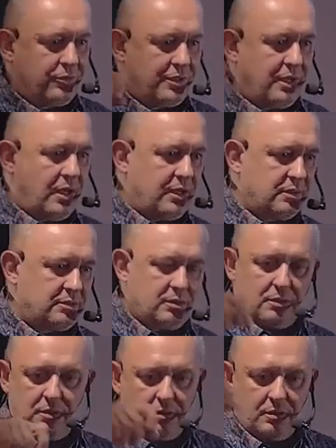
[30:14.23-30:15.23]
gas
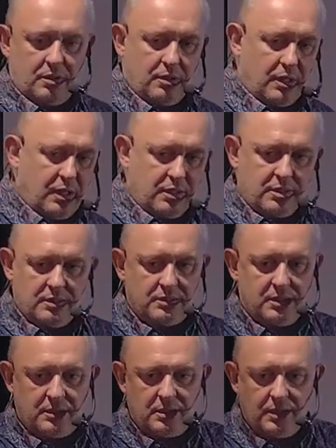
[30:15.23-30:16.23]
or
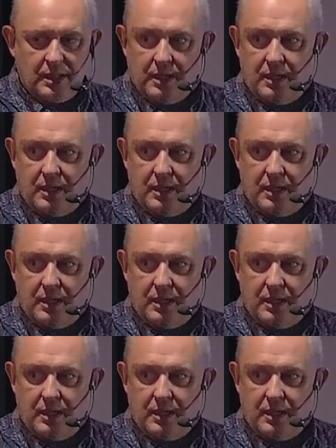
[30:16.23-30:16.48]
electricity,